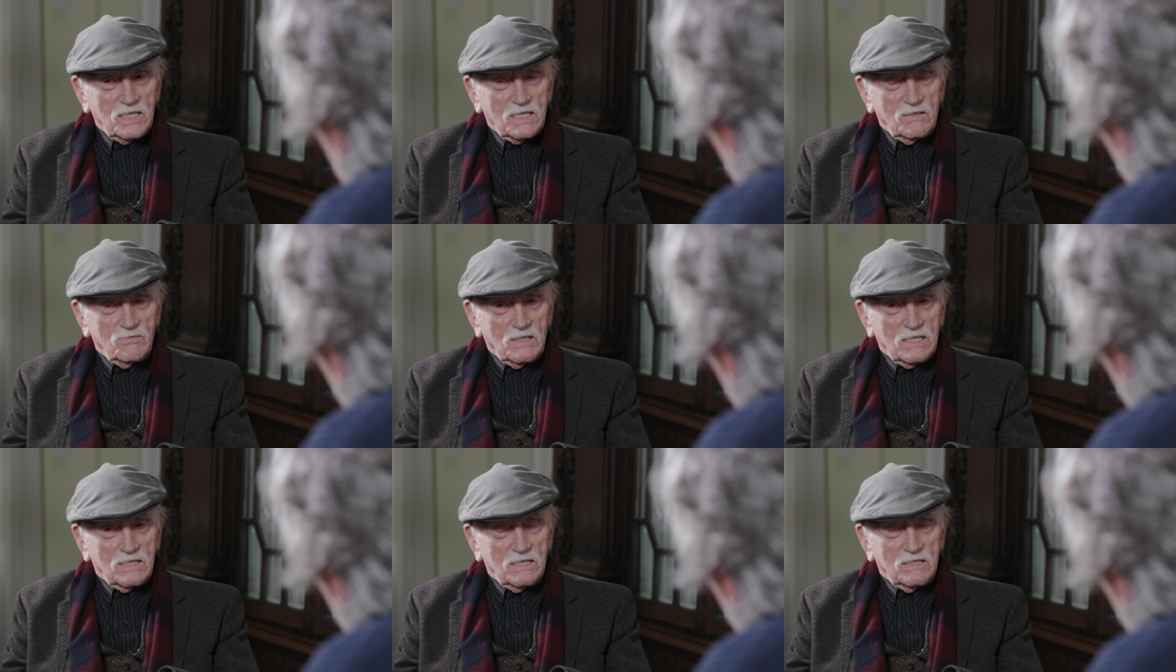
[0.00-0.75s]
She'd mm.
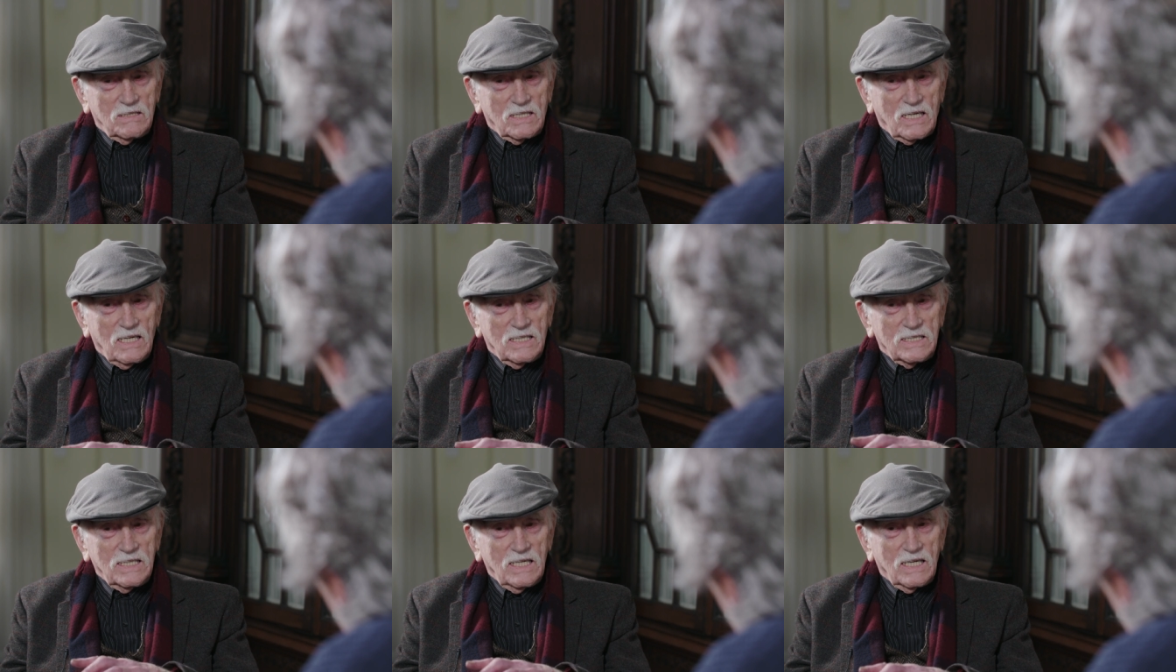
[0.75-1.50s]
had the
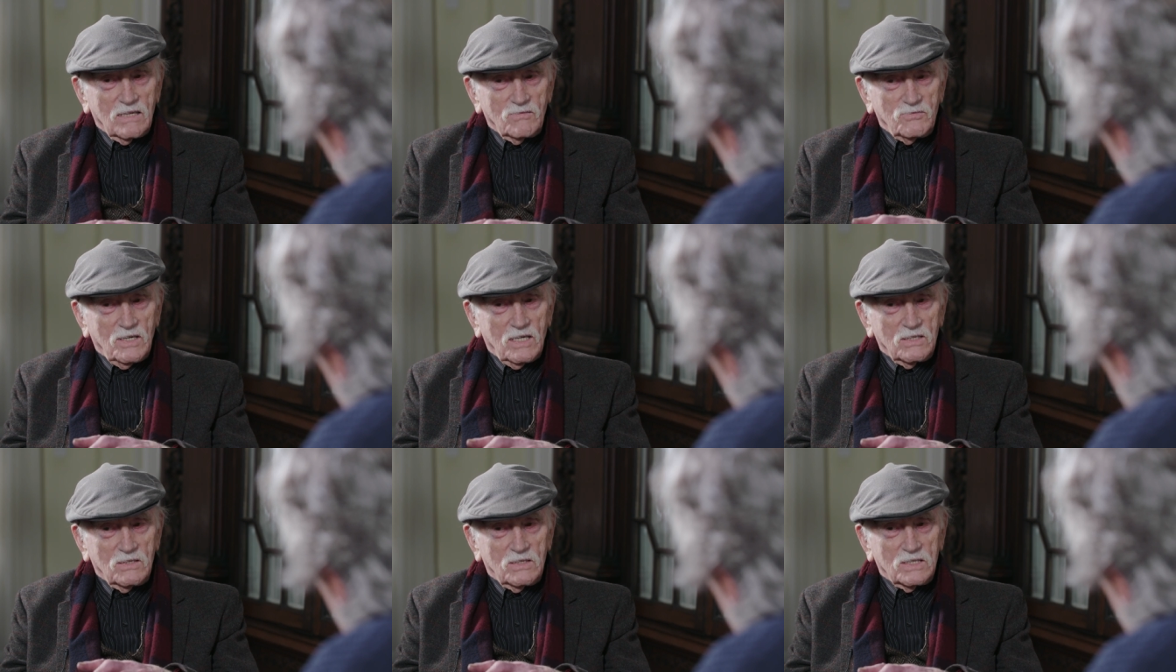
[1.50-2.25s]
Kiltegan
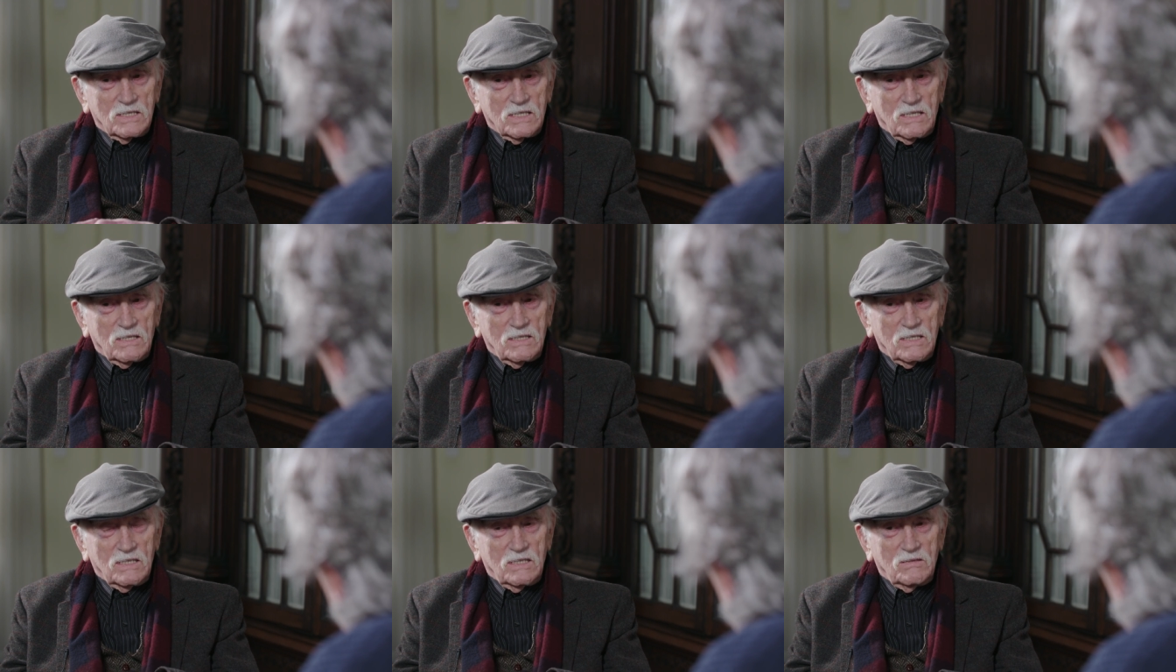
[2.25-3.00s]
Fathers
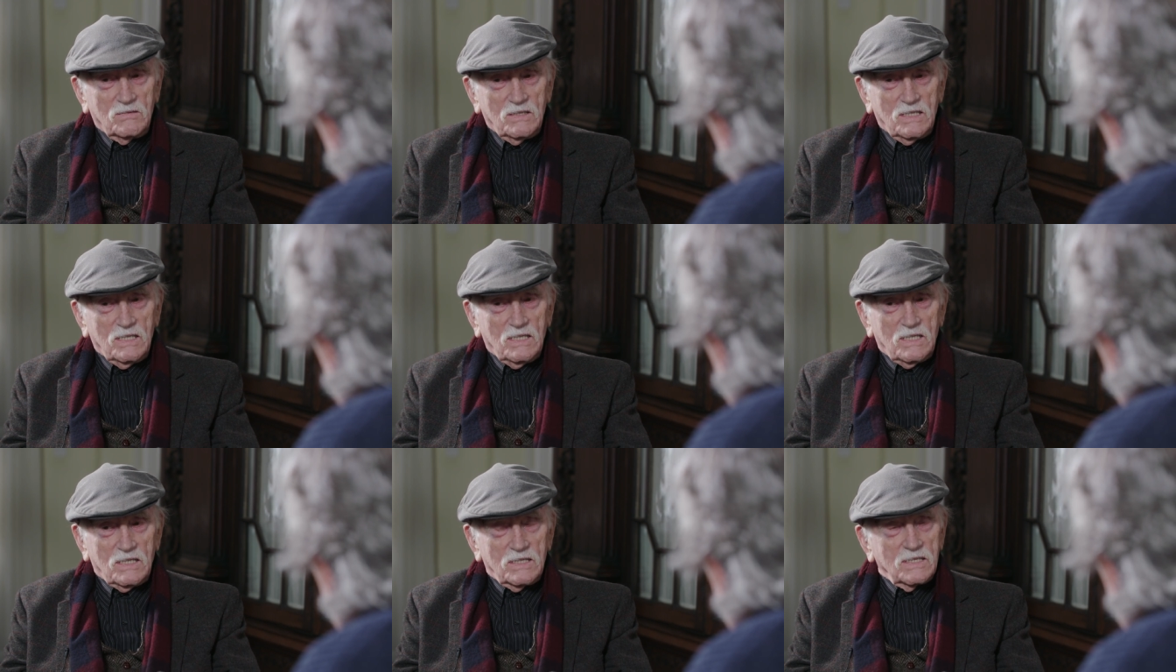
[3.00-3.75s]
and uh, the
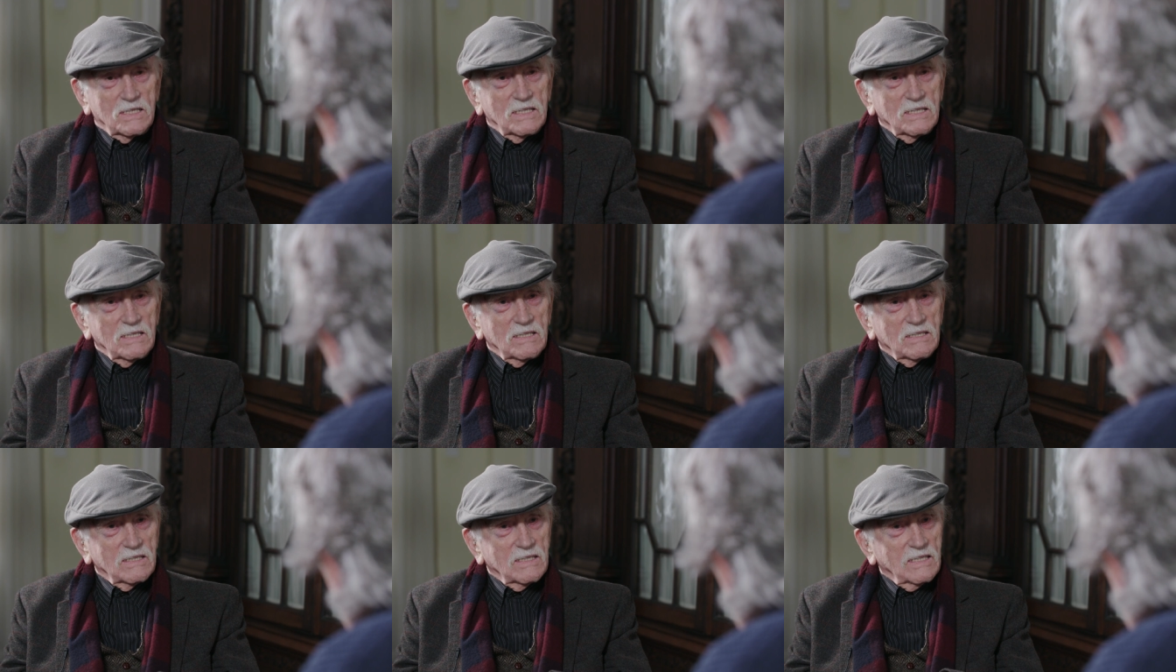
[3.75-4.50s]
Kiltegan
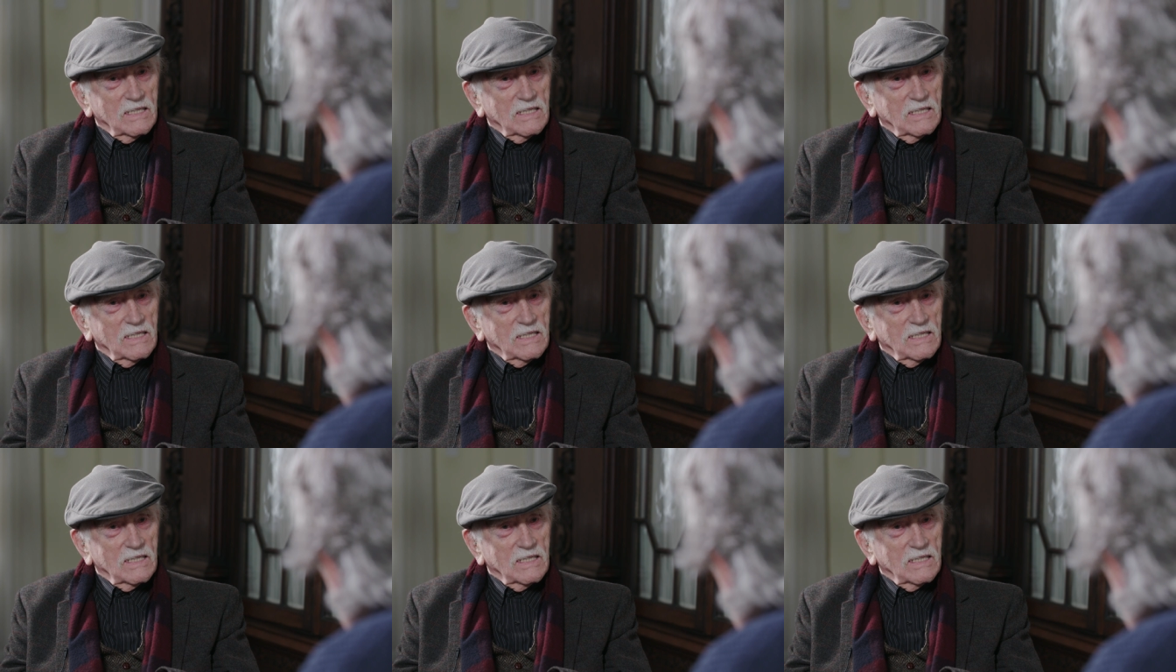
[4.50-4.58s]
Fathers.